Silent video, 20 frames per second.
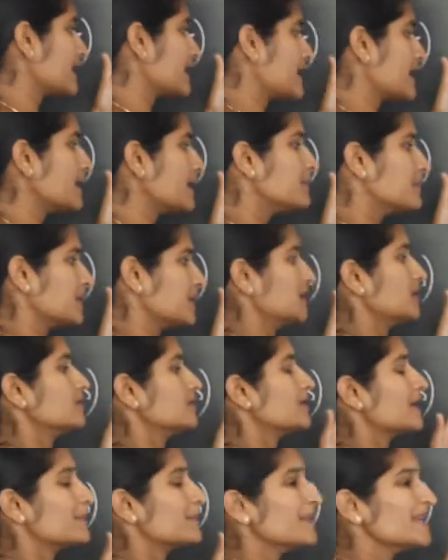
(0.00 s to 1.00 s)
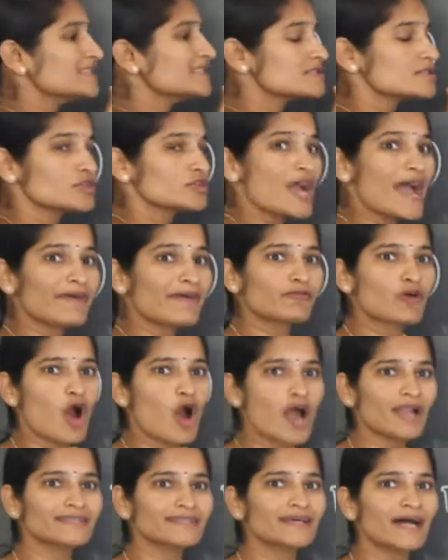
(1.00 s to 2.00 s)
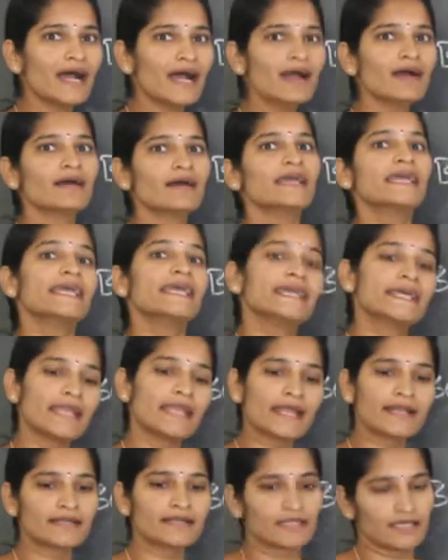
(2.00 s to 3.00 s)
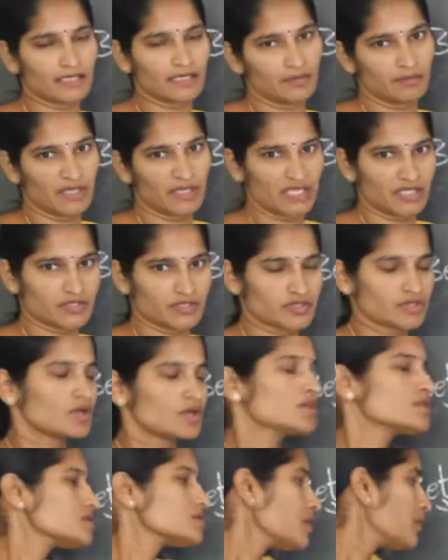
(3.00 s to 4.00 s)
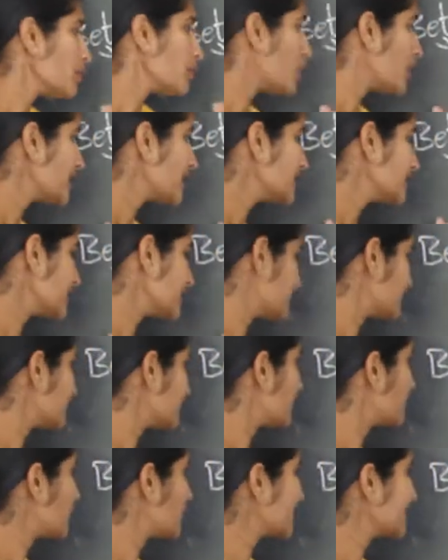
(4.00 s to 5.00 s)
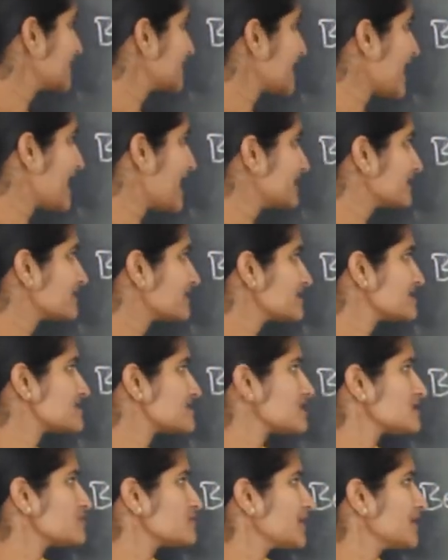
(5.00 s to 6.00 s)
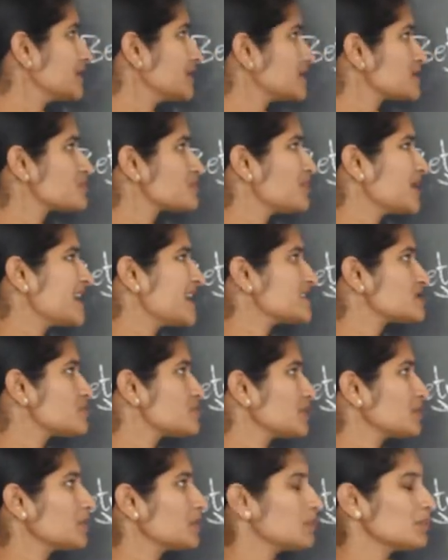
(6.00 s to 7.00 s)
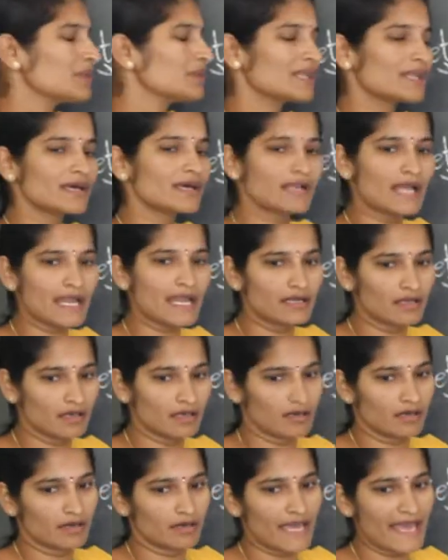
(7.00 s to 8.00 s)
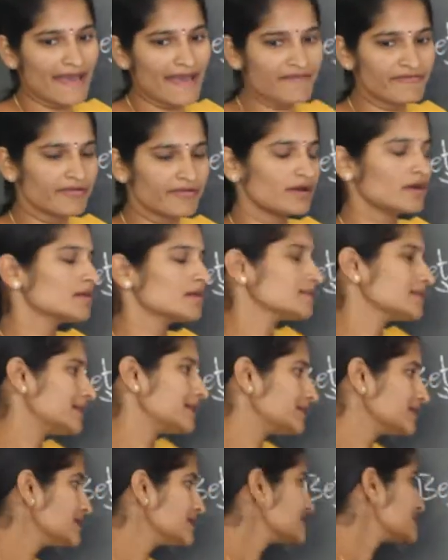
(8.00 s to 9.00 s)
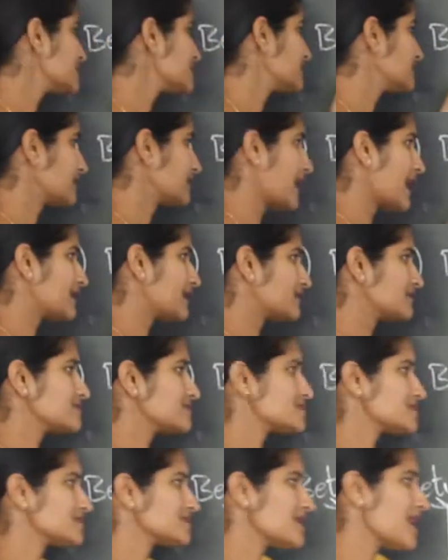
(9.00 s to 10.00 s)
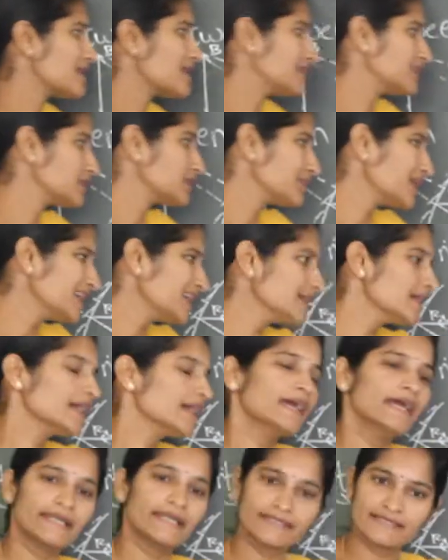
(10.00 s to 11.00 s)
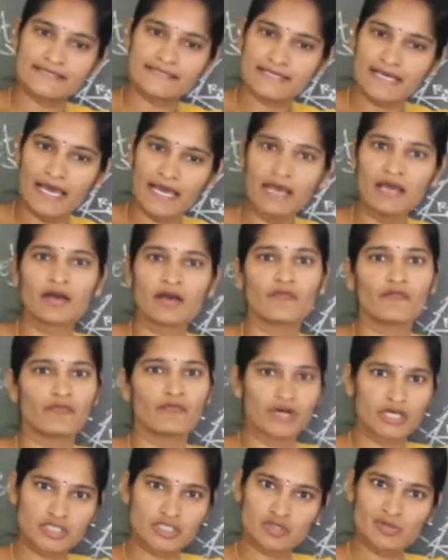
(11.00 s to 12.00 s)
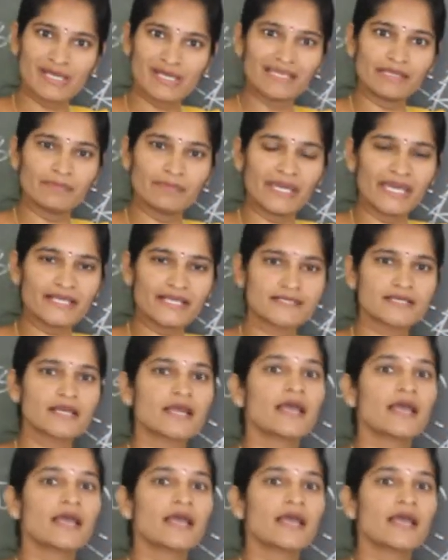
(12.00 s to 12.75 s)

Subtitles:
AB. That means you have got the erect image. So what are the characteristics when it is placed between mirror and F? That is, the characteristics are nothing but it is a virtual image,